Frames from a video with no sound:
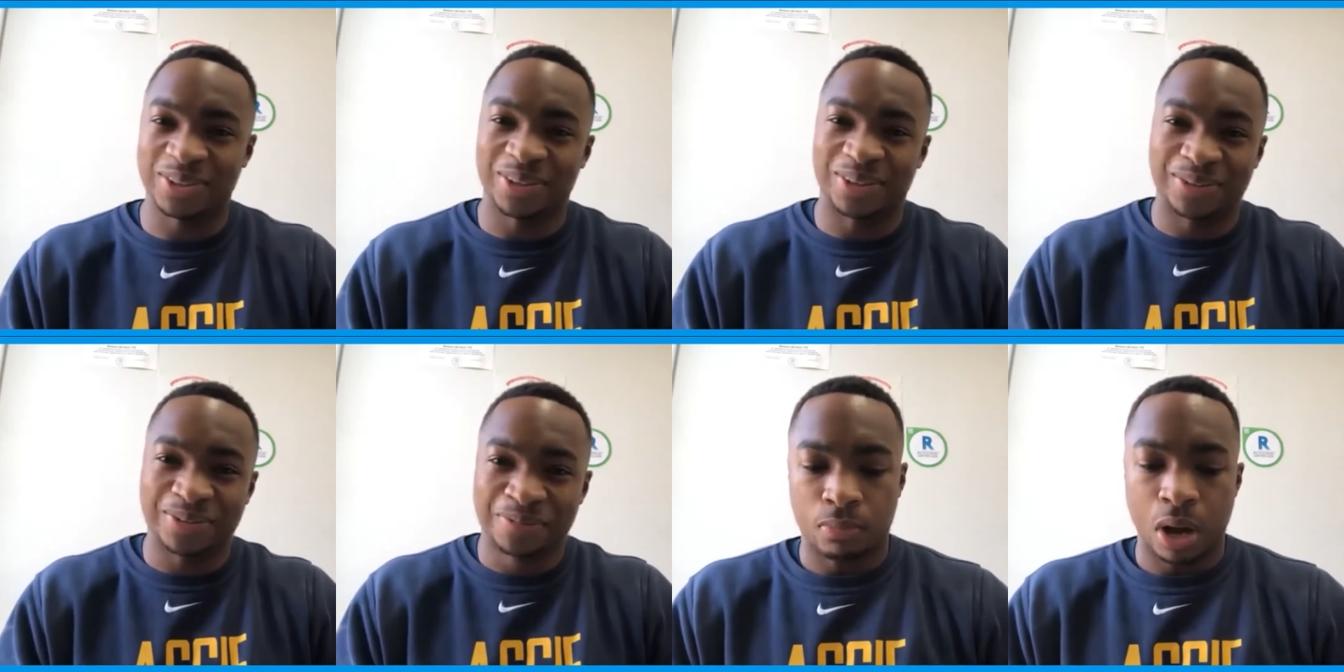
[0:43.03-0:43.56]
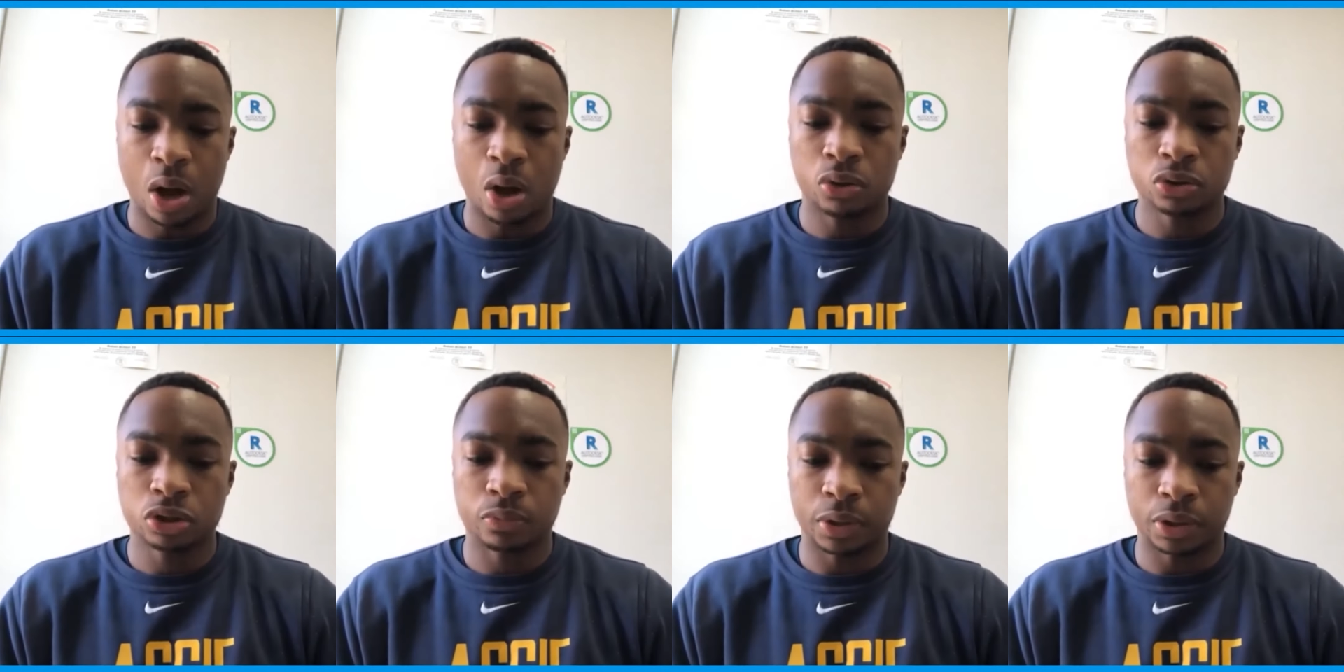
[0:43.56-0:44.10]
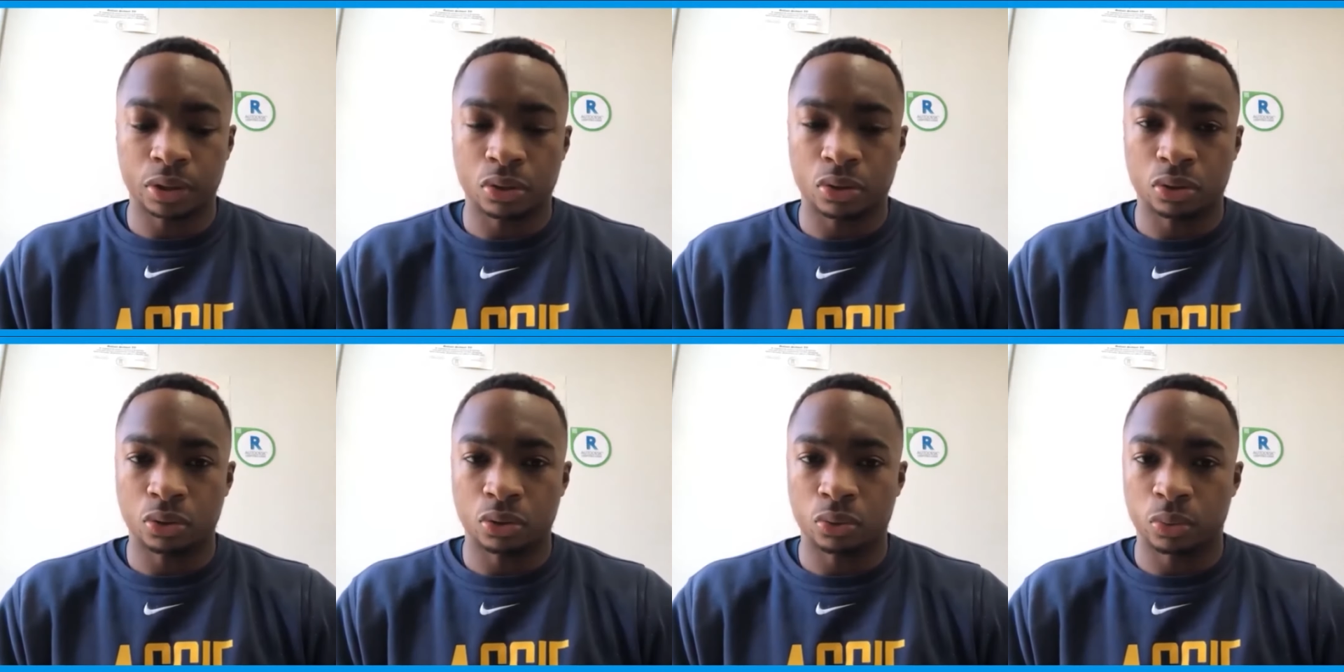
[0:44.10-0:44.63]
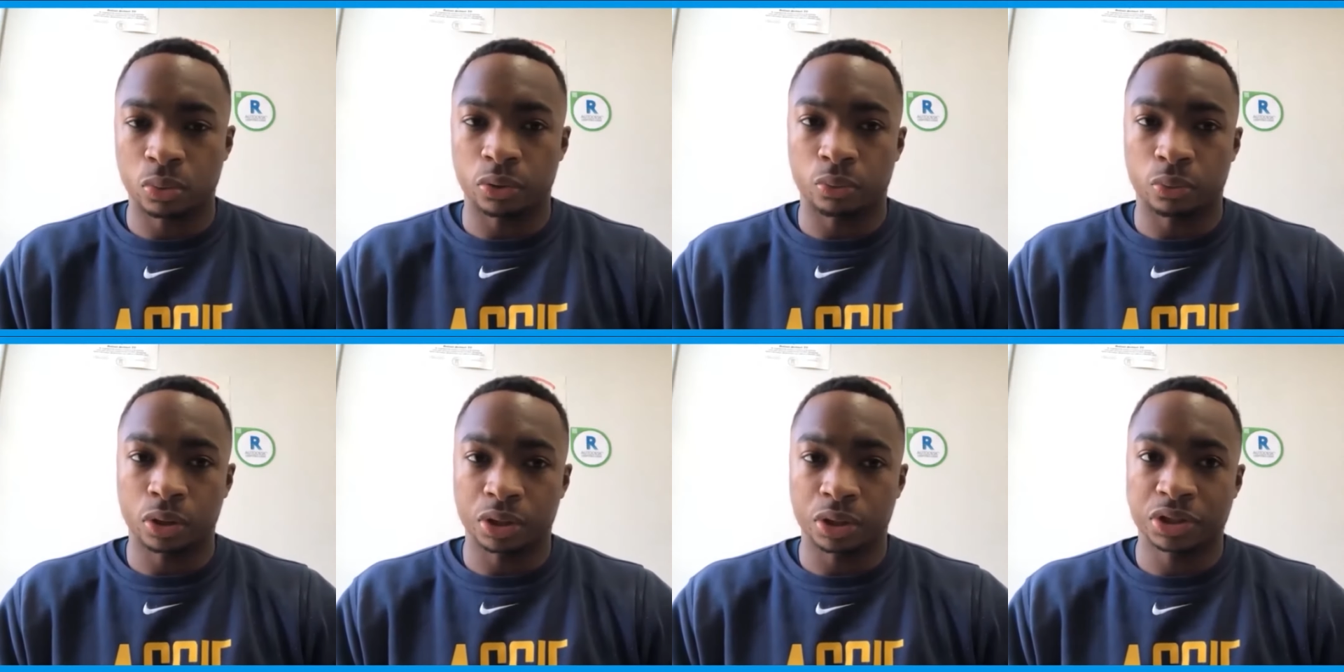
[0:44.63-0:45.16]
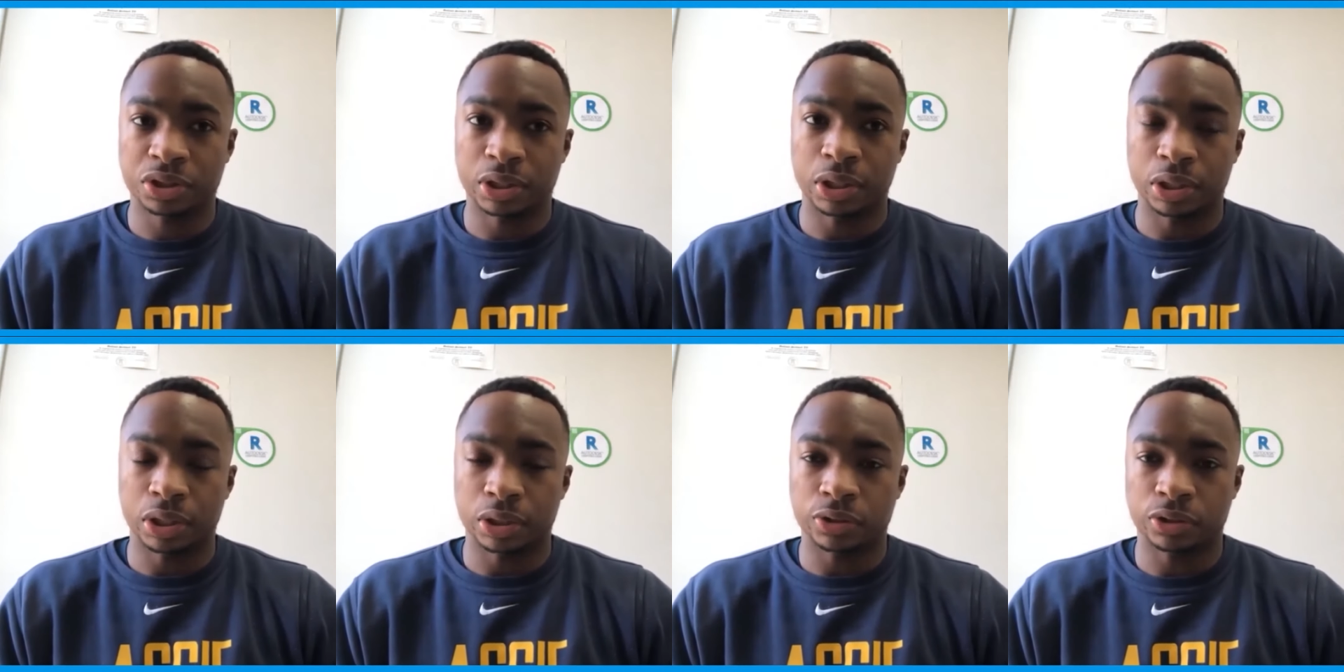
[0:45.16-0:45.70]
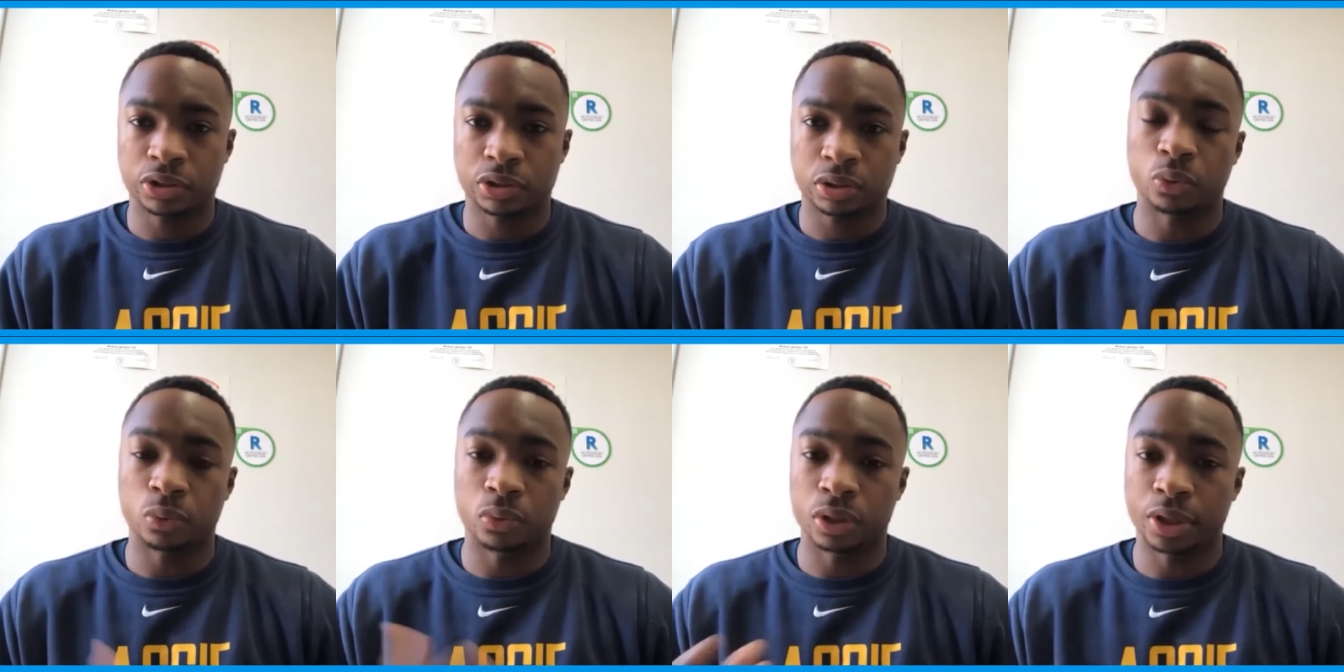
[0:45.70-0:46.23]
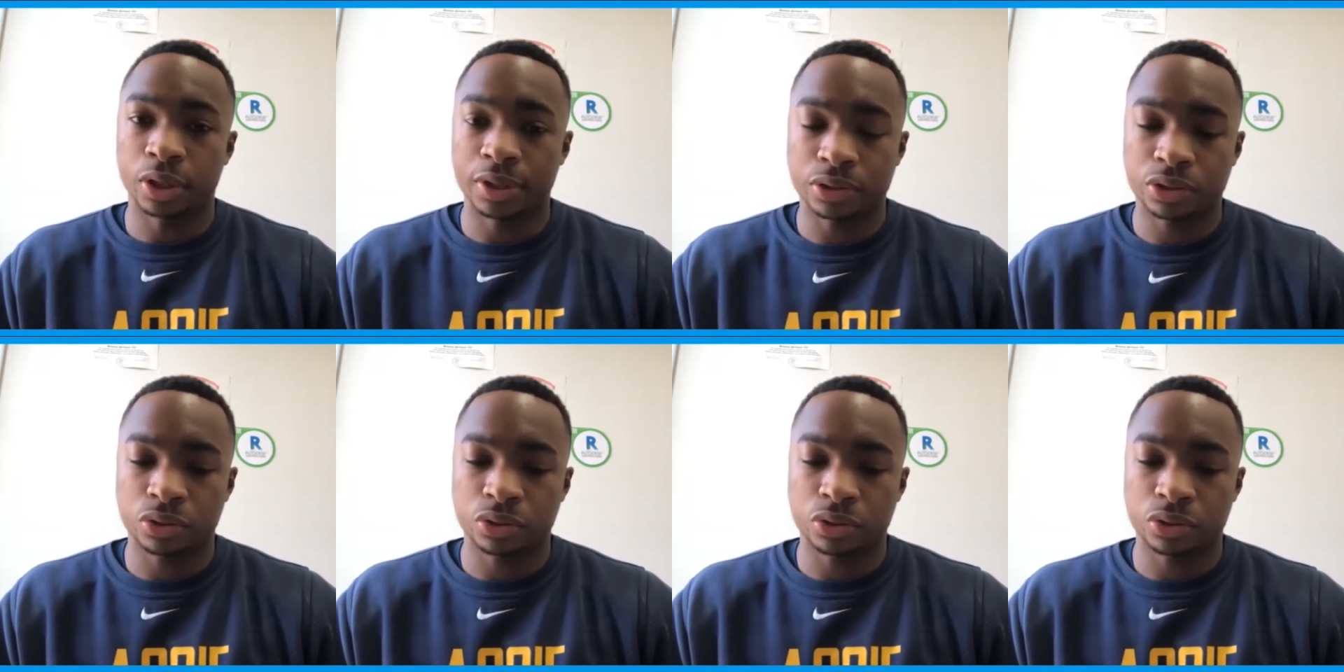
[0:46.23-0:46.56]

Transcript: So my ultimate goal with real estate is for one,